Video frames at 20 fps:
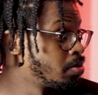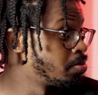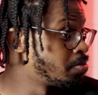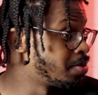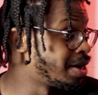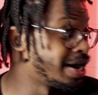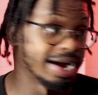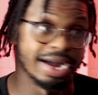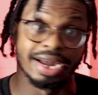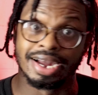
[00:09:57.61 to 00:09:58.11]

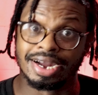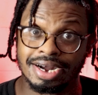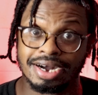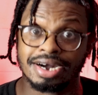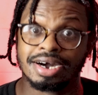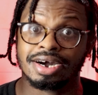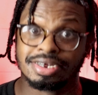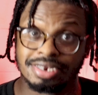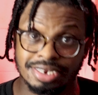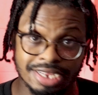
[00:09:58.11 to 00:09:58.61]
my
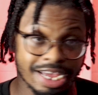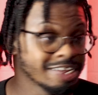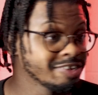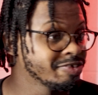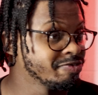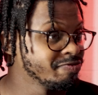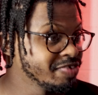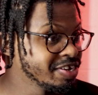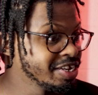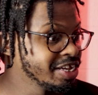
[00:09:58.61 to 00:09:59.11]
uh,
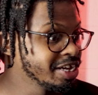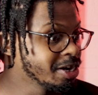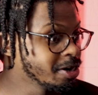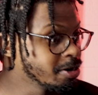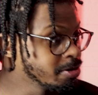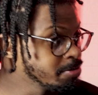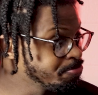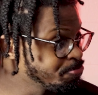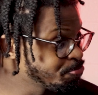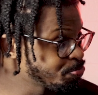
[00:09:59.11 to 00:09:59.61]
desk
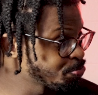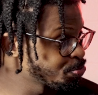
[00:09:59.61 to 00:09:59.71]
video.